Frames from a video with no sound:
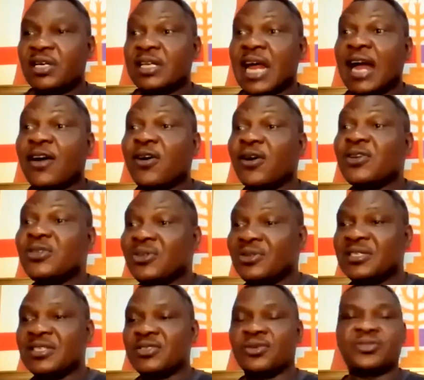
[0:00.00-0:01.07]
that God
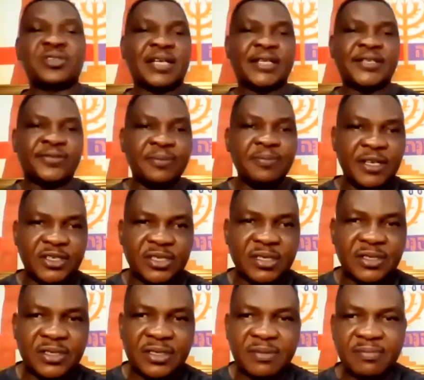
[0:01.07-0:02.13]
uses to transform
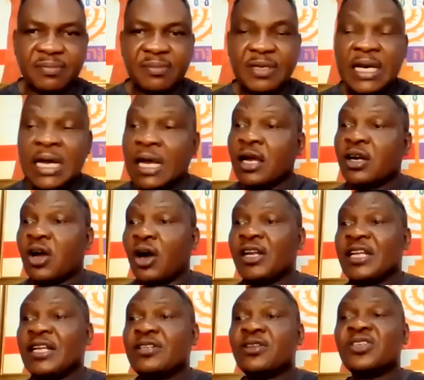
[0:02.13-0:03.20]
nations.
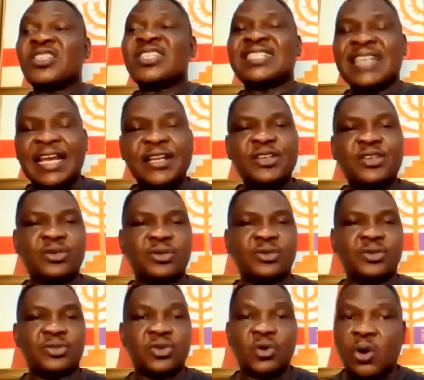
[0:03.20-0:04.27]
God did not send
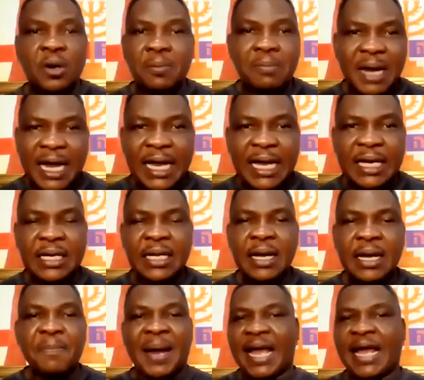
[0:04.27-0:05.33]
you to Oman
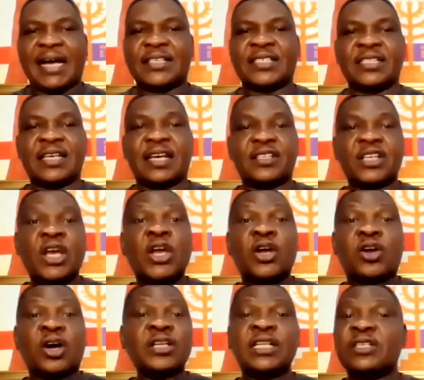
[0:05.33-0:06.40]
by accident.
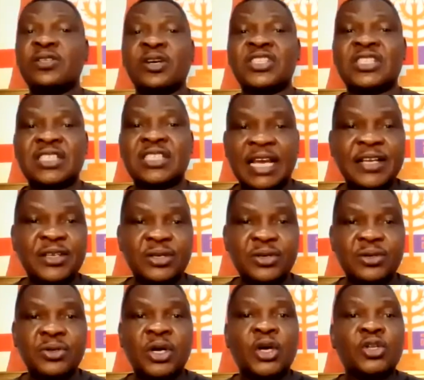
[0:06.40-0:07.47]
God did not send
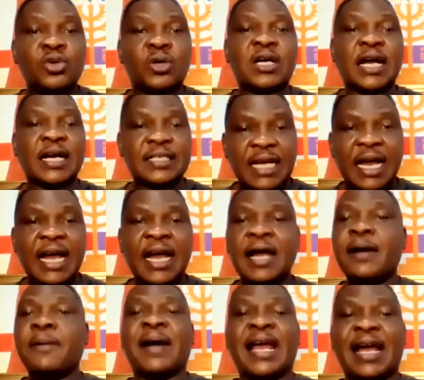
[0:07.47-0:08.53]
you to Qatar
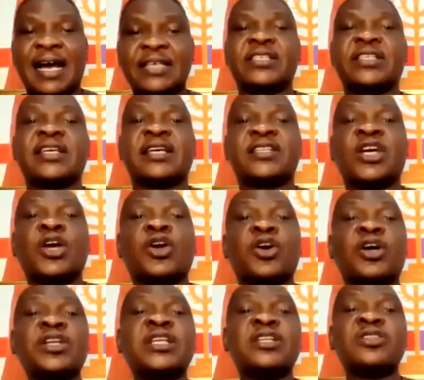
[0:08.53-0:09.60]
by accident.
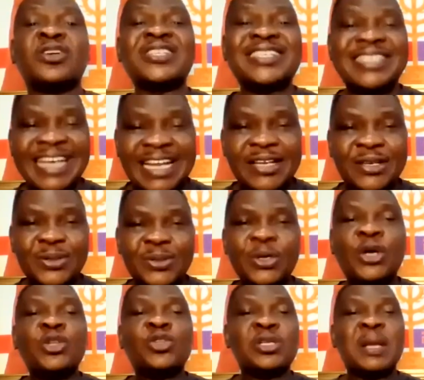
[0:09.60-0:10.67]
God did not send
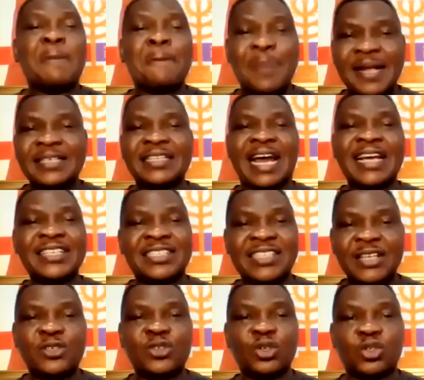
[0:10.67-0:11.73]
you to the place that He
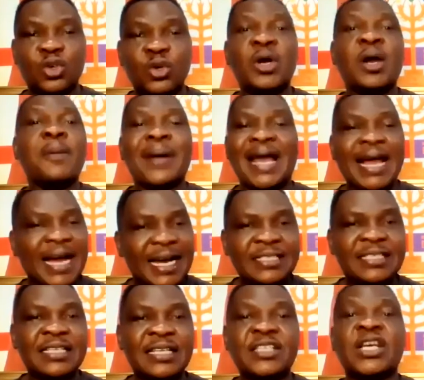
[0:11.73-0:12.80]
sent you to by
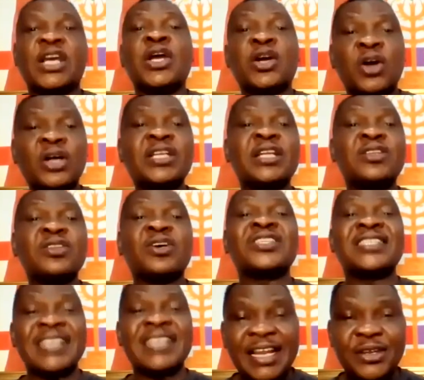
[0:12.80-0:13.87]
accident. God did not
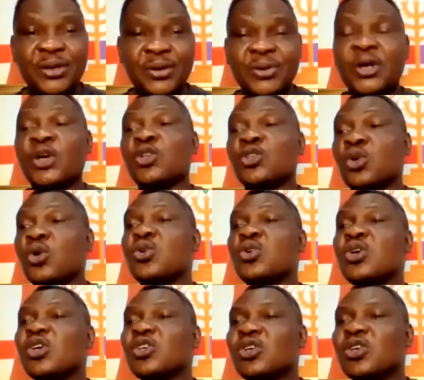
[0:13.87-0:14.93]
send you to